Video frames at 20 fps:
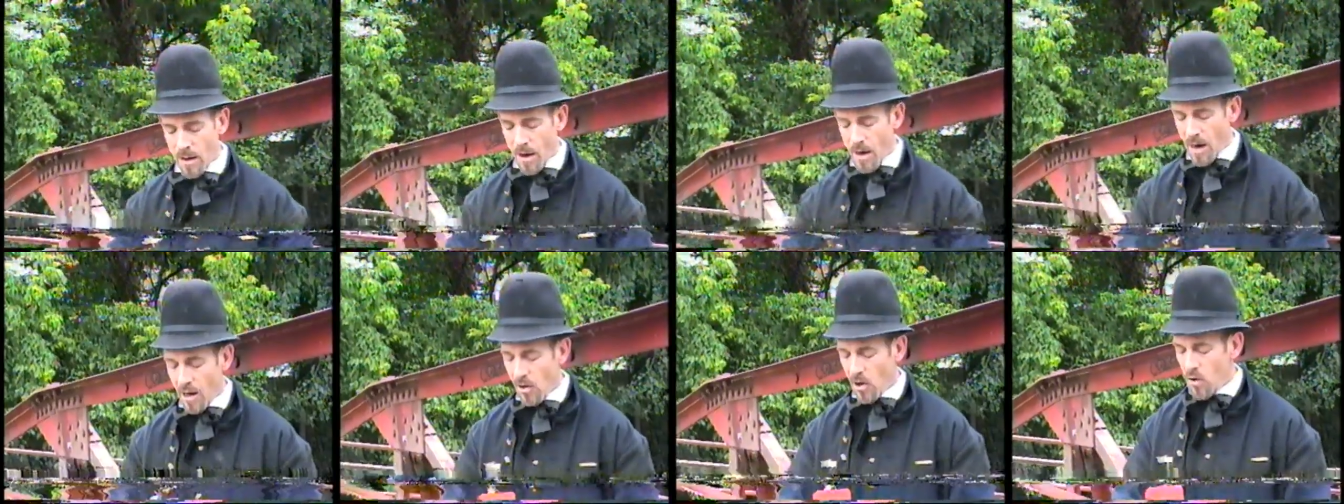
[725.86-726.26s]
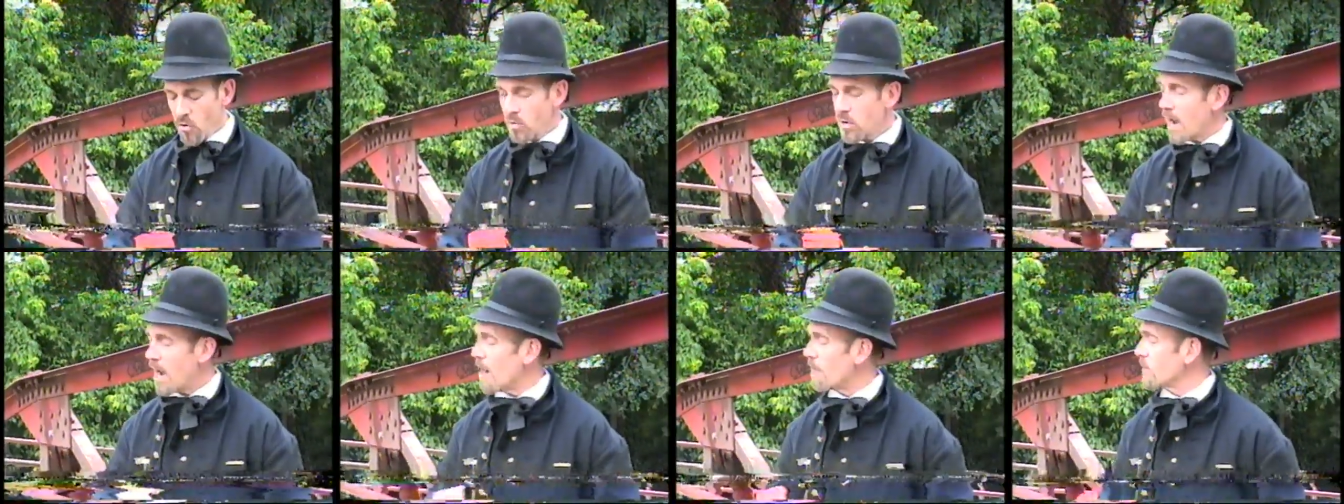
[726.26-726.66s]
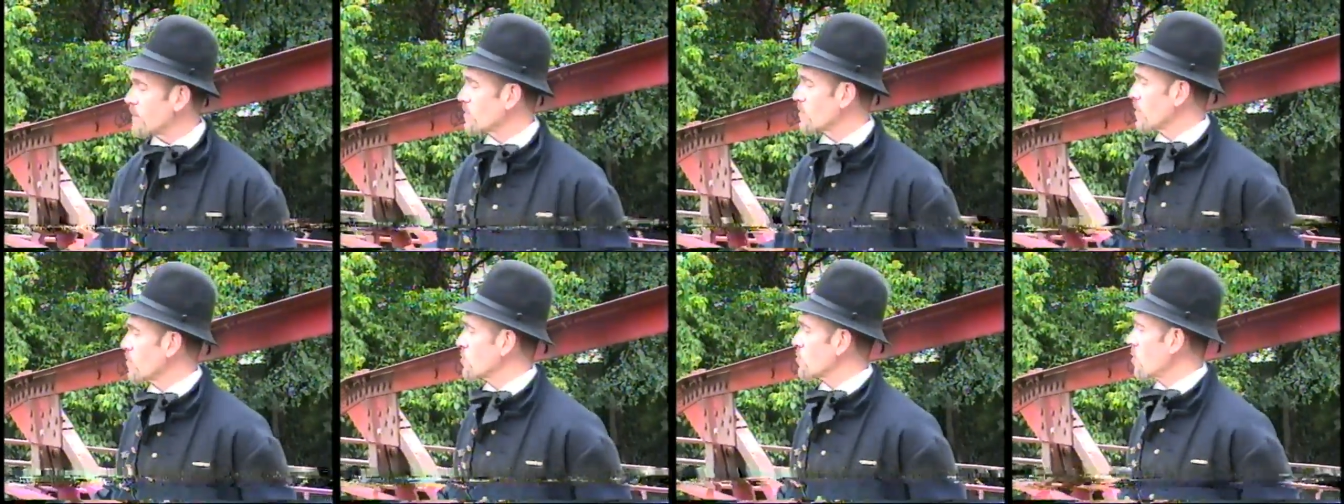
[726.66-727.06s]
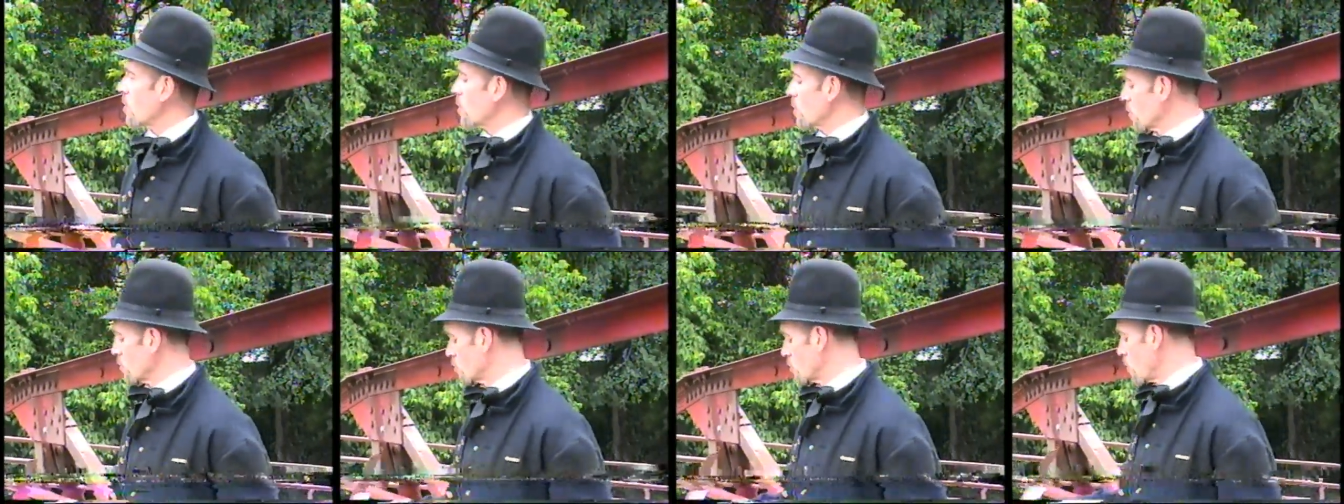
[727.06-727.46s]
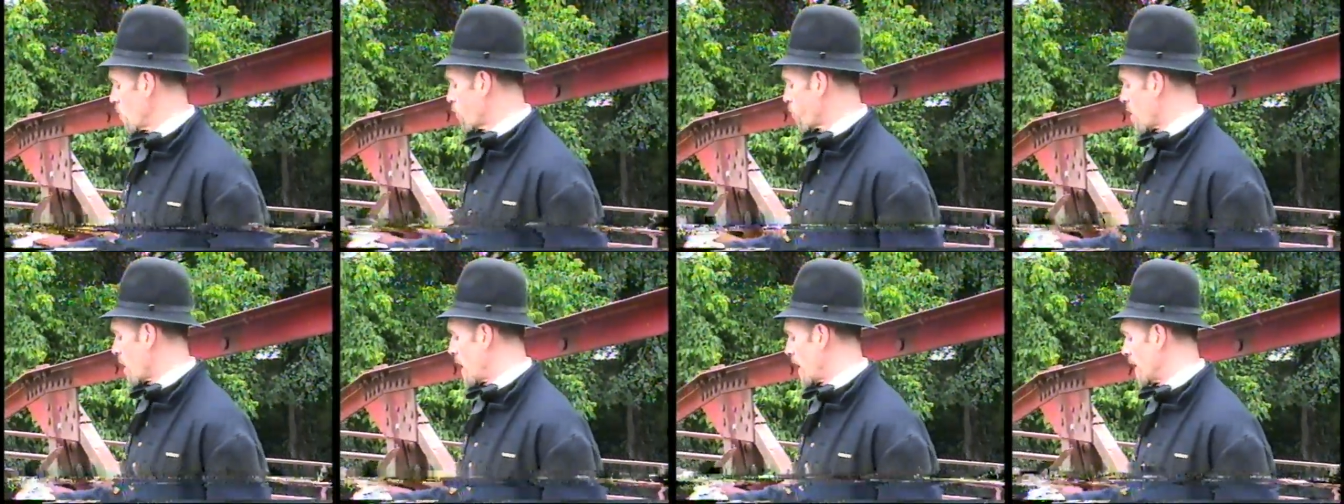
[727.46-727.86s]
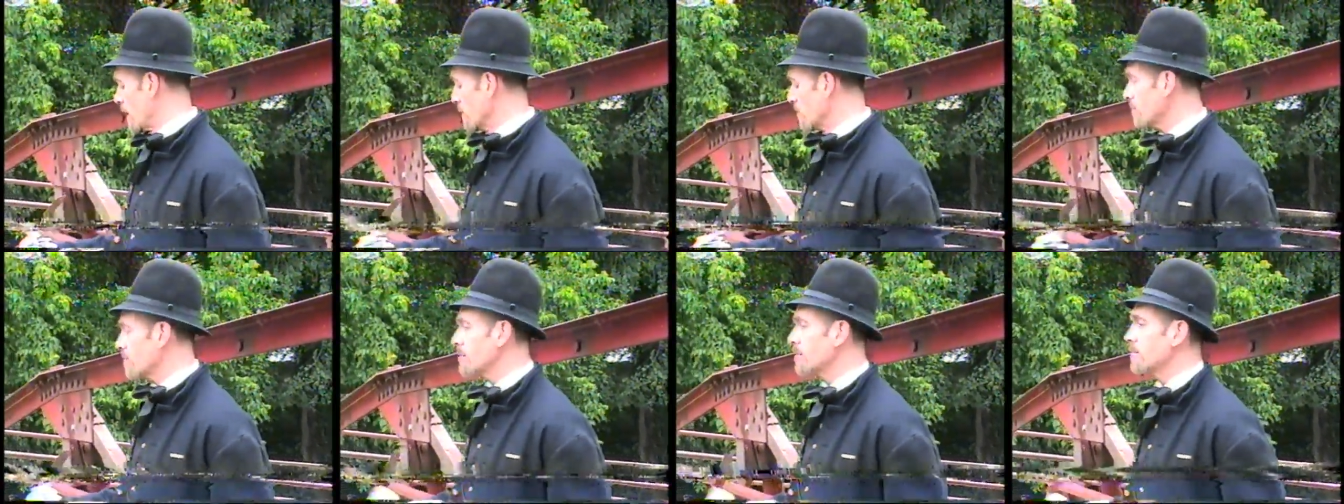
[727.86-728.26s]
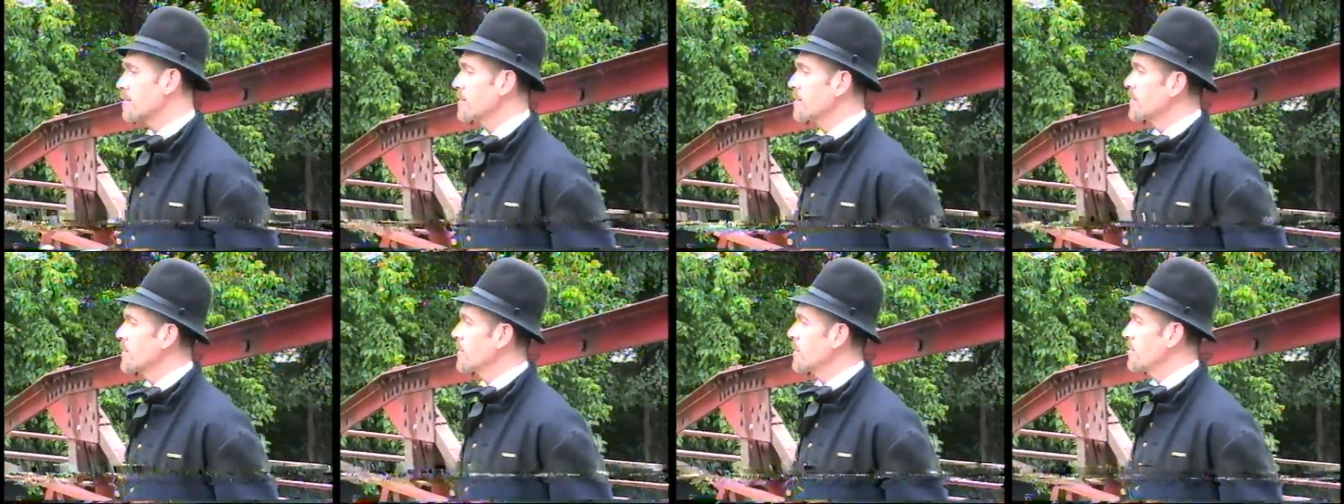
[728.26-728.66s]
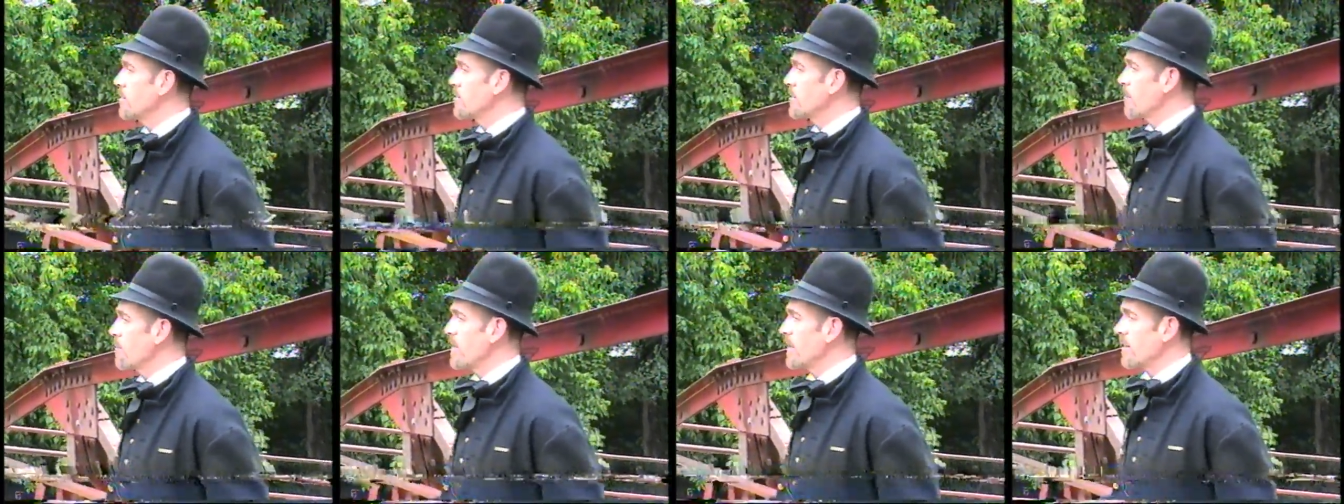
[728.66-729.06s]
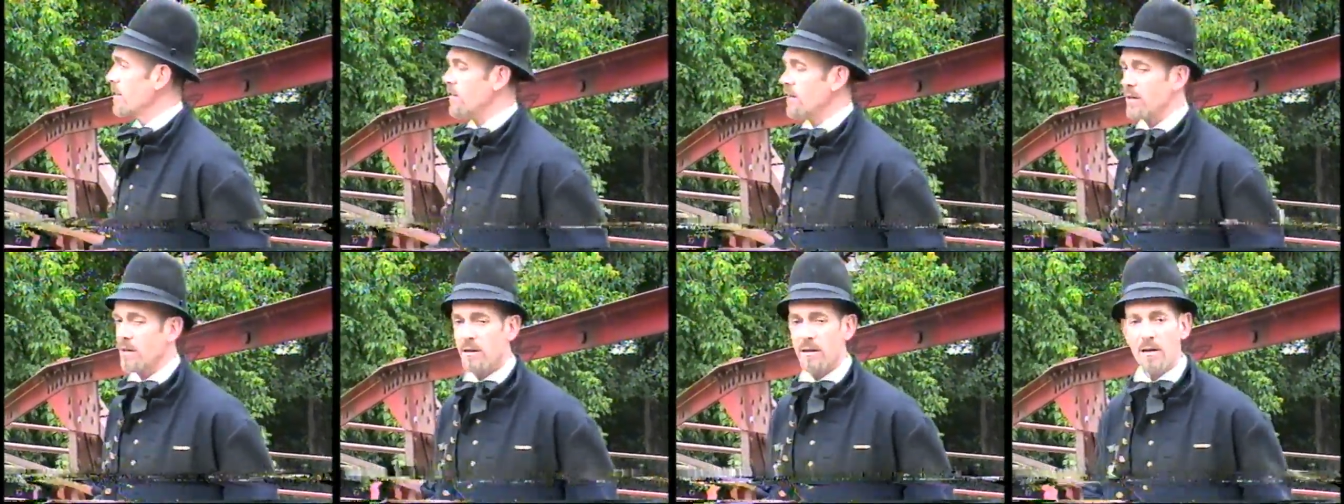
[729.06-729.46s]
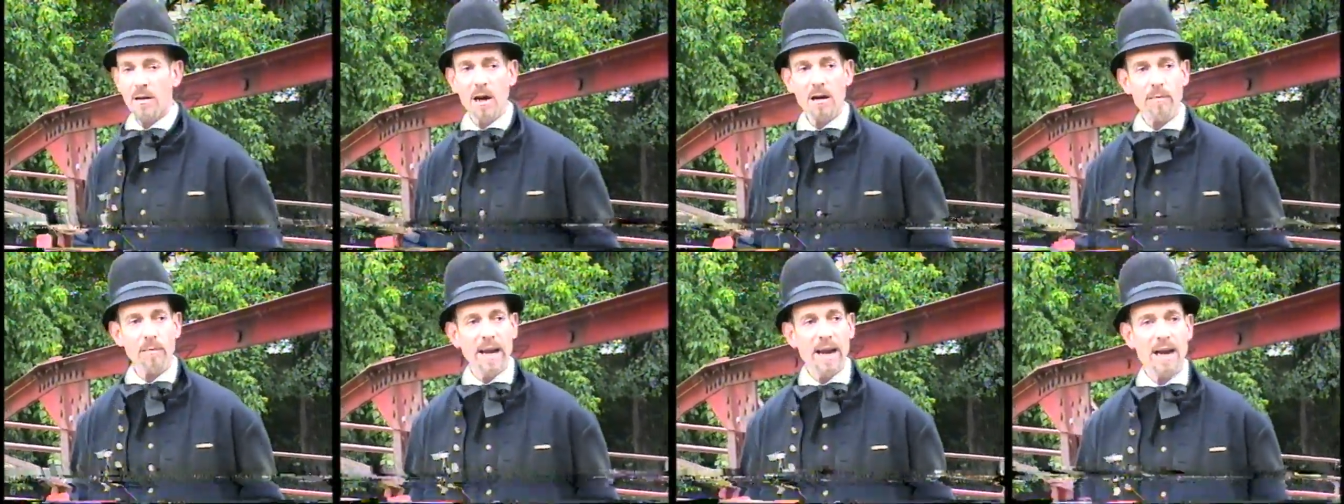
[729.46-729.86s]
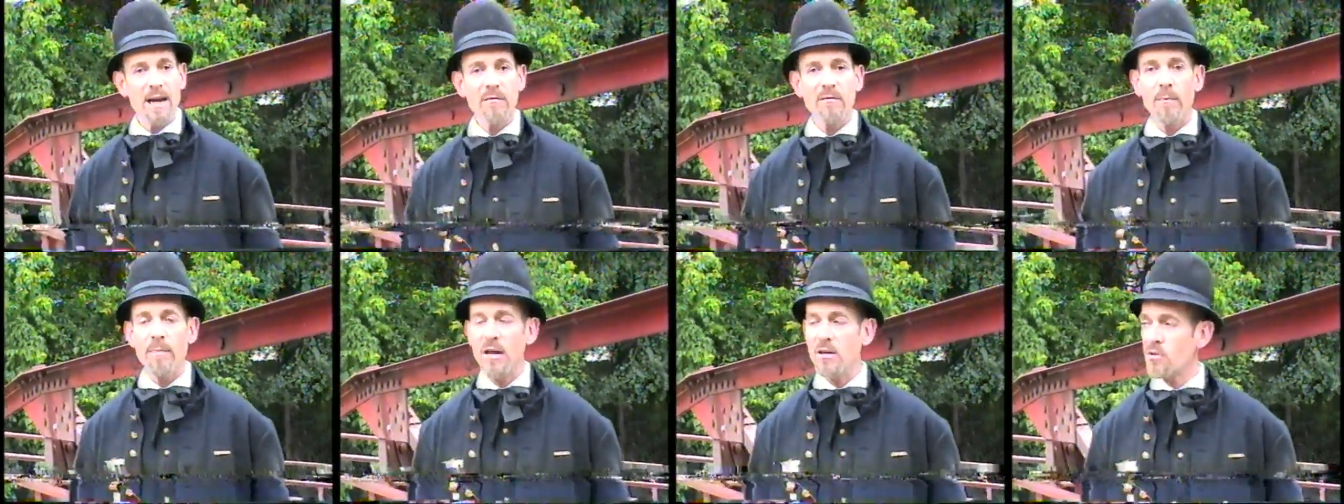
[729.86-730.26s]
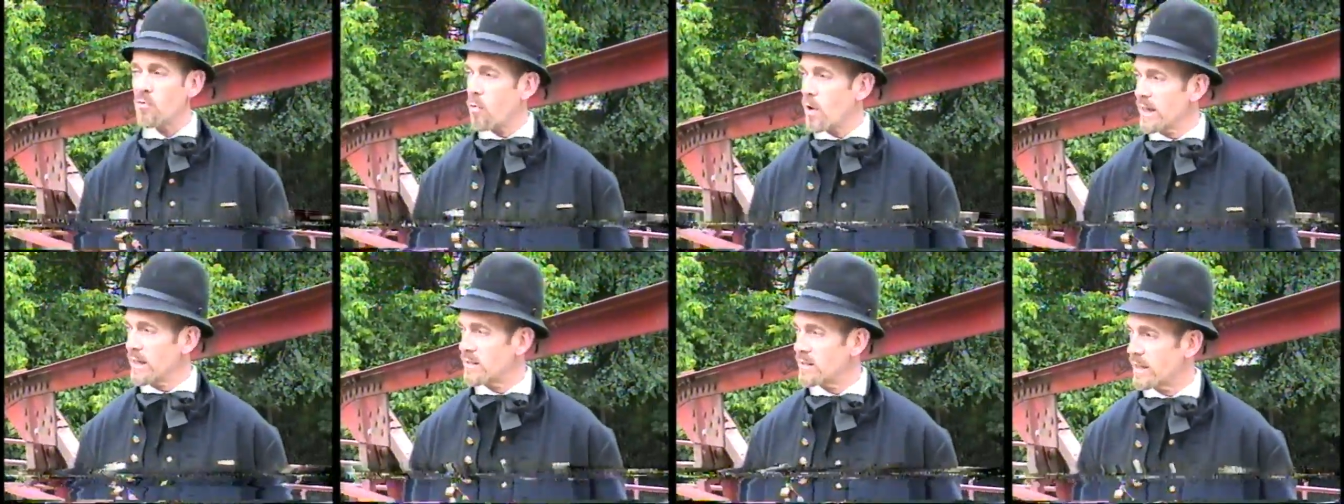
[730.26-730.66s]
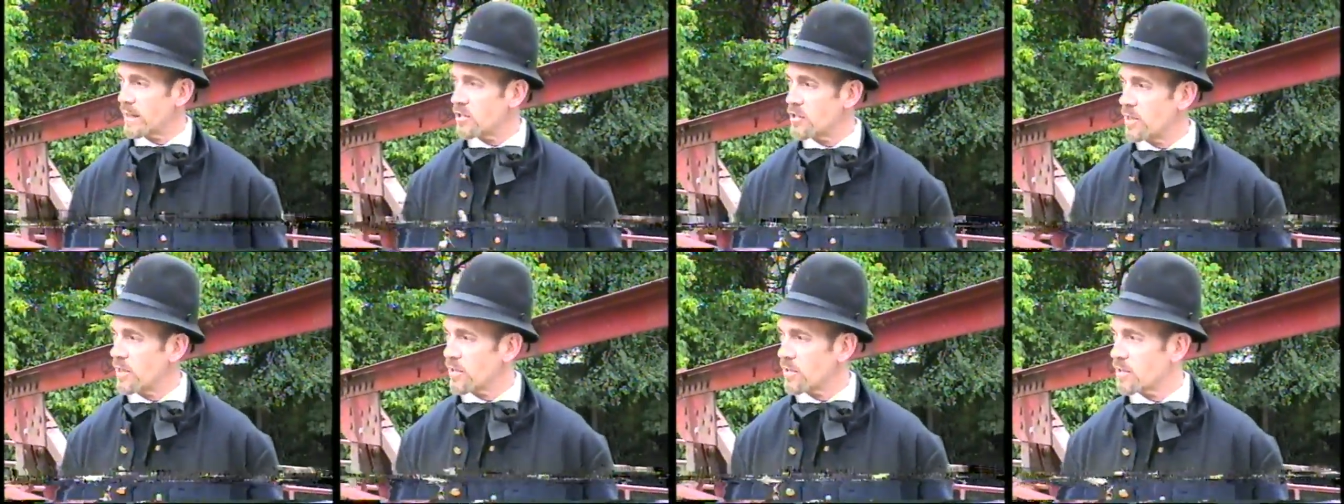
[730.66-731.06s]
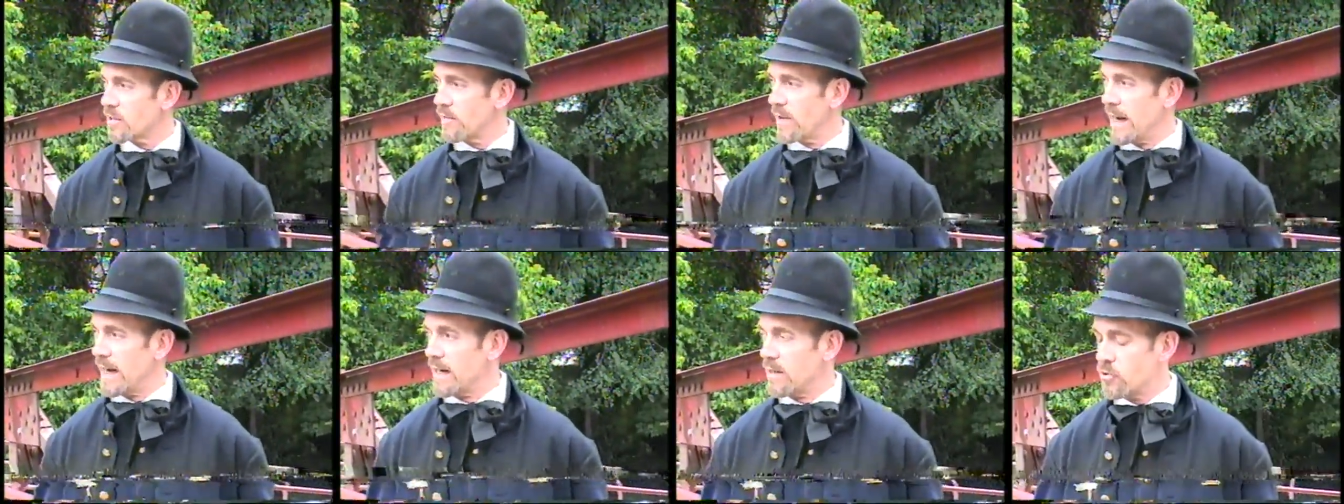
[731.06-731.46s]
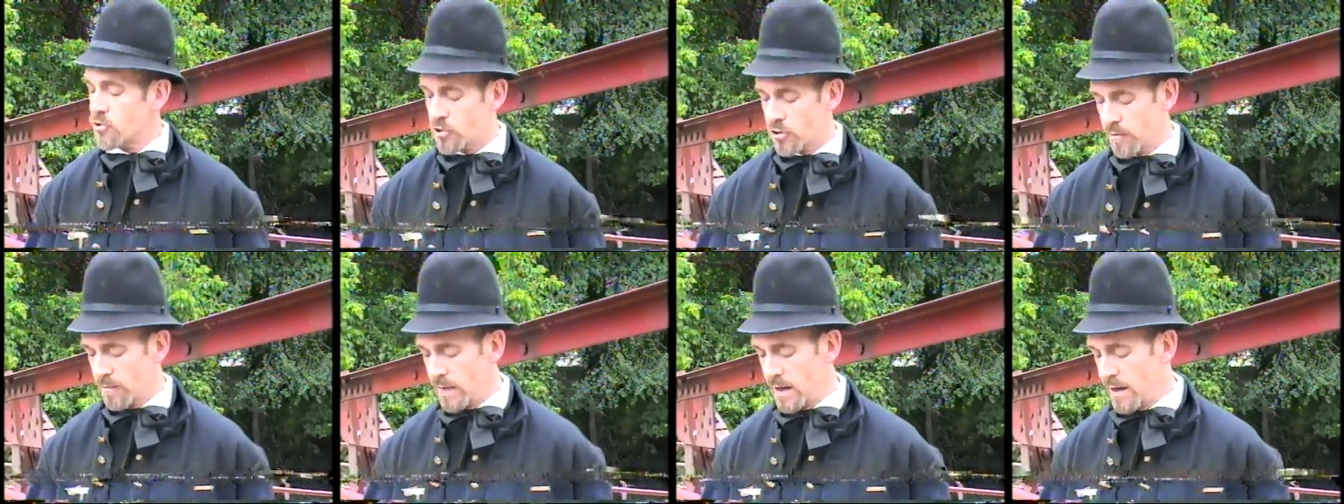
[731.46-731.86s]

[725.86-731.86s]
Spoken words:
our own officer, Charles O'Brien, who's a mere young man of about 26 years of age,